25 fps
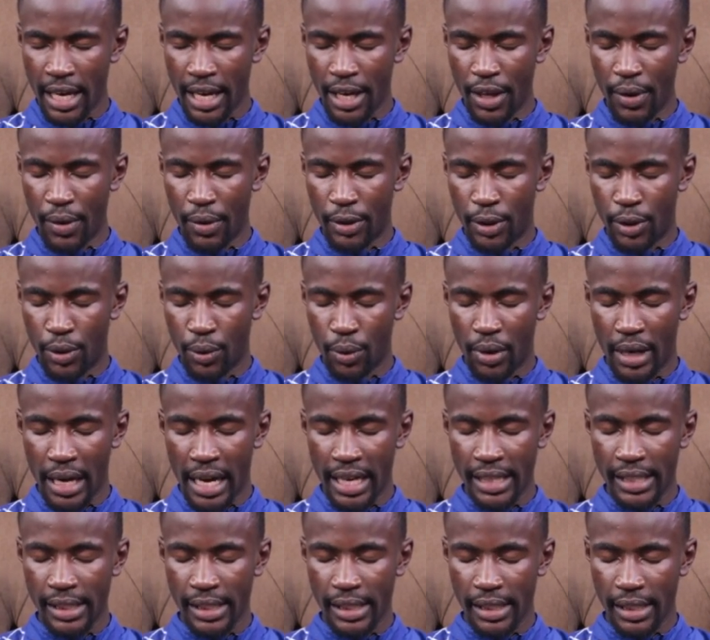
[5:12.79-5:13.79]
You took
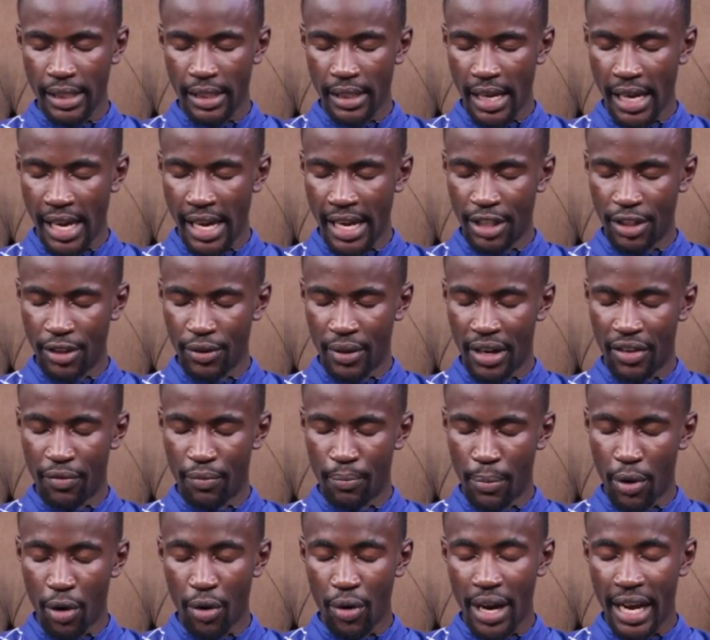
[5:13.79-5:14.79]
us and you
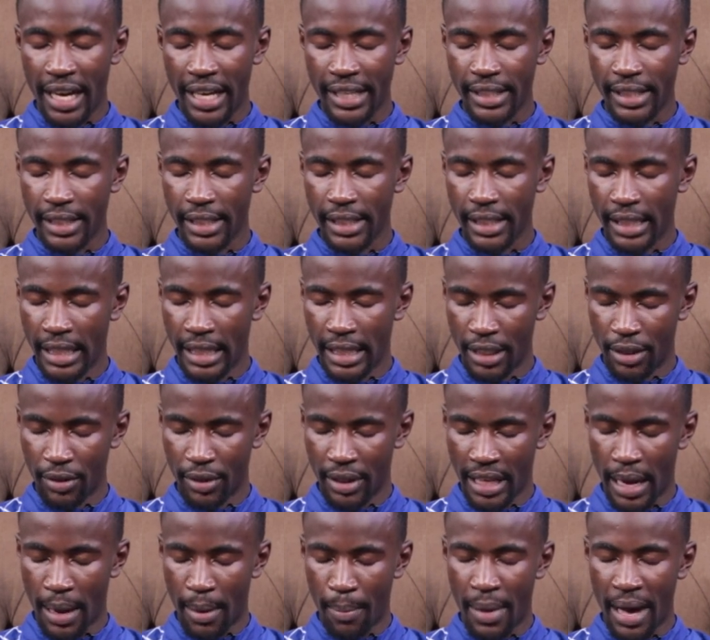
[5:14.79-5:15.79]
have brought us into
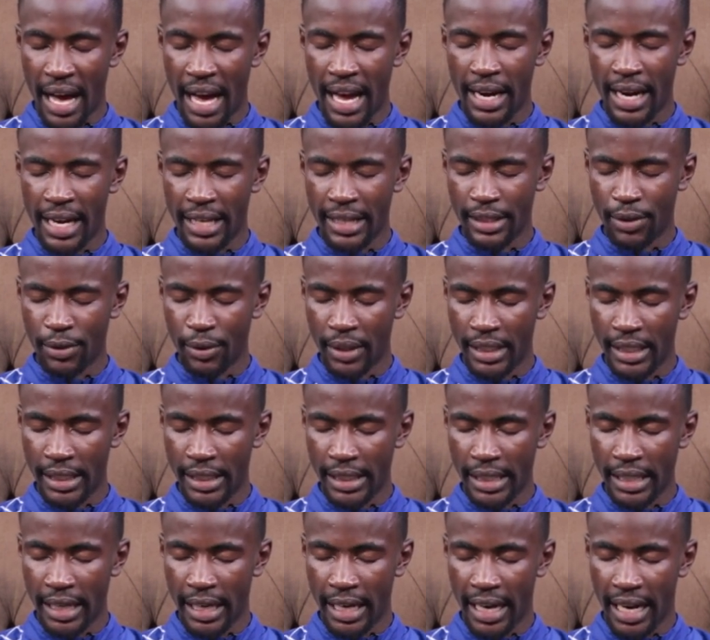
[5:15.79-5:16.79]
the abundance which
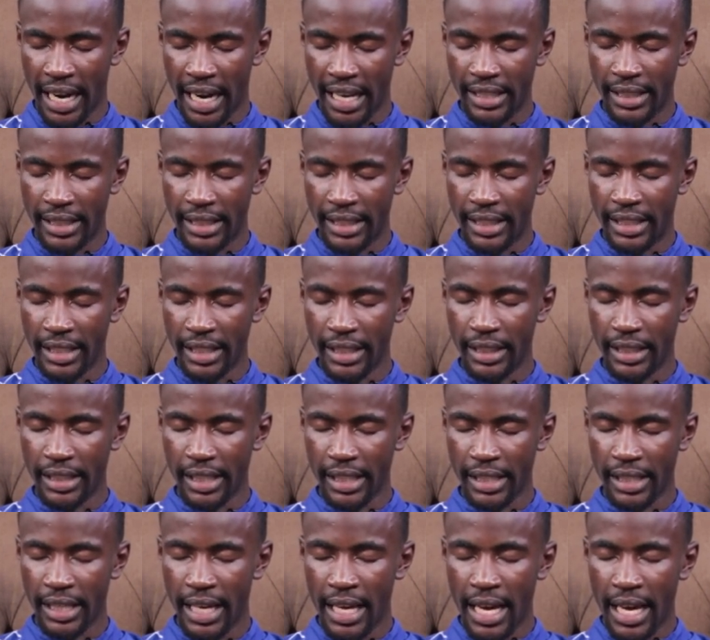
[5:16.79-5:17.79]
is in Christ
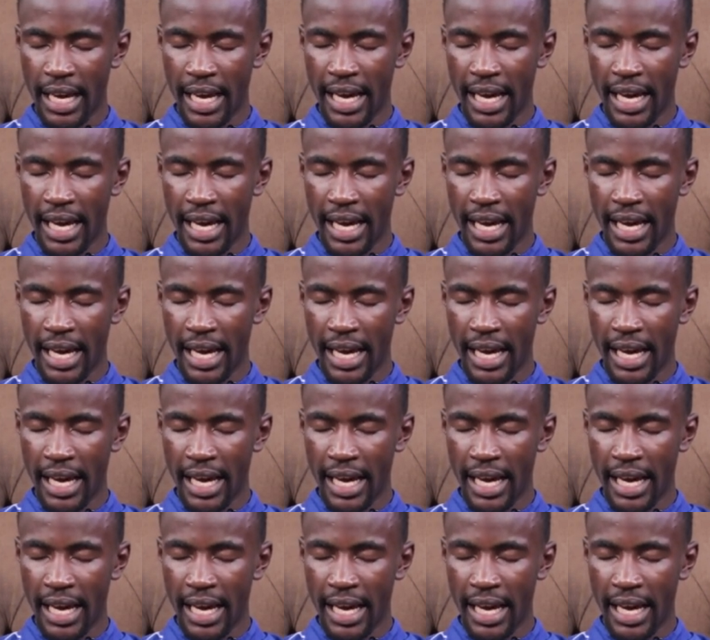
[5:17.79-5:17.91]
Jesus.